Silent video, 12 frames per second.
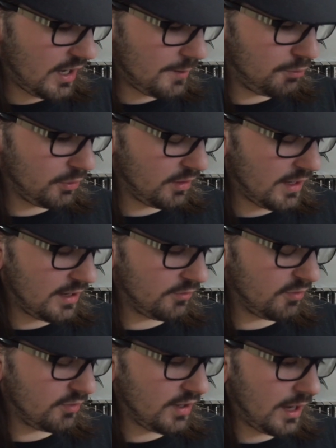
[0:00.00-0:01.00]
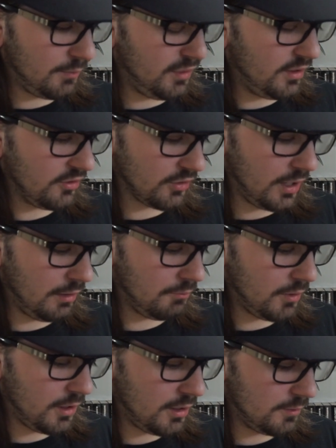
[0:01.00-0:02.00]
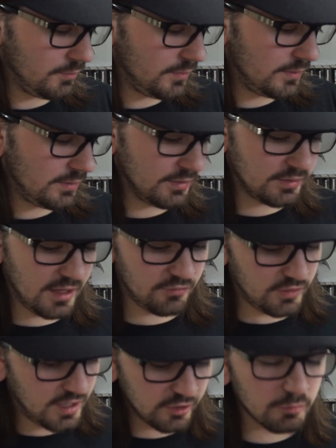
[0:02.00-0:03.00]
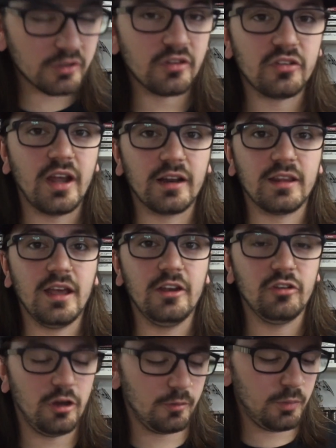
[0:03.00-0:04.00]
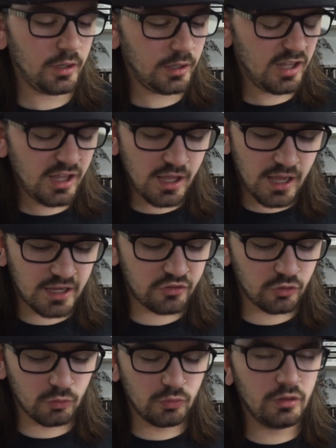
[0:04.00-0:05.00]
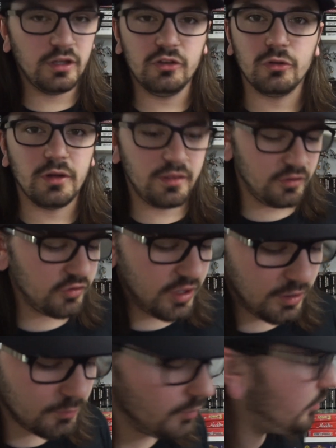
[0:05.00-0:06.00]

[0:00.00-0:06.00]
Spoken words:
I put a lot of time in this game. Definitely not as much as Sonic the Hedgehog, but I still really enjoyed this game.